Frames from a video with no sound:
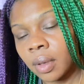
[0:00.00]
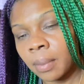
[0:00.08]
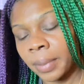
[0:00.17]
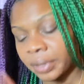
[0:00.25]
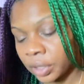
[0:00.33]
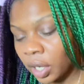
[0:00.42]

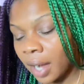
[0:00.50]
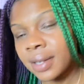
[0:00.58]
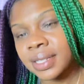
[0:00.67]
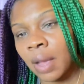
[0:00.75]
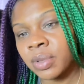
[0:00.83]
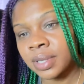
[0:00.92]
But the
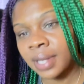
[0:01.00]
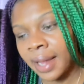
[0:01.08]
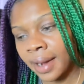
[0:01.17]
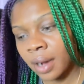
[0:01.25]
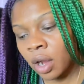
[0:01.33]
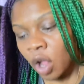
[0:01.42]
darkness that was
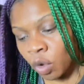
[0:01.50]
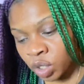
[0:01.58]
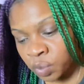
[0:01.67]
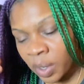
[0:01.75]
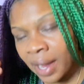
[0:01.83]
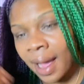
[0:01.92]
here
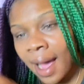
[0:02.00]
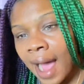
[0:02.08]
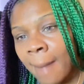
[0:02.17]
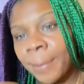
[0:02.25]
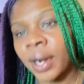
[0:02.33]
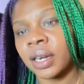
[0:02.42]
was what
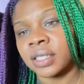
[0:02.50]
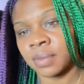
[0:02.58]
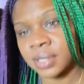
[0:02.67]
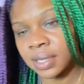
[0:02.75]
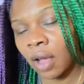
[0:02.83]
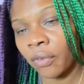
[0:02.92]
God purged
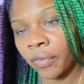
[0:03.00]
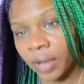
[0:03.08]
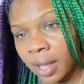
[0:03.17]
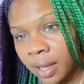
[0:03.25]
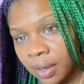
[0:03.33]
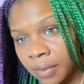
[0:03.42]
himself
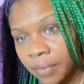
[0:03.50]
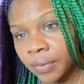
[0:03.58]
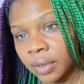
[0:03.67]
of.